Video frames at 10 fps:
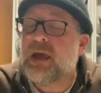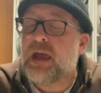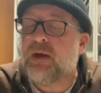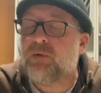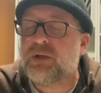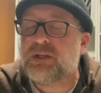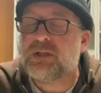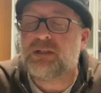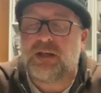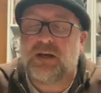I want you to
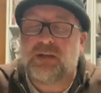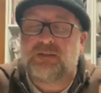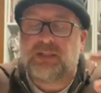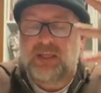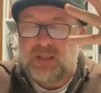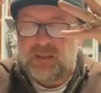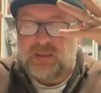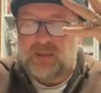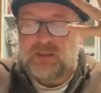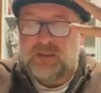start
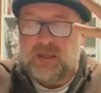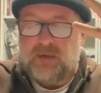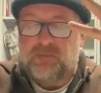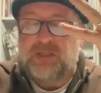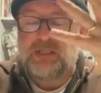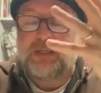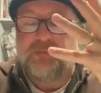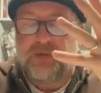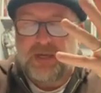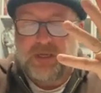seeing the image in your
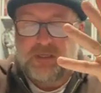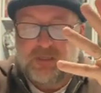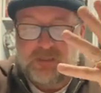mind.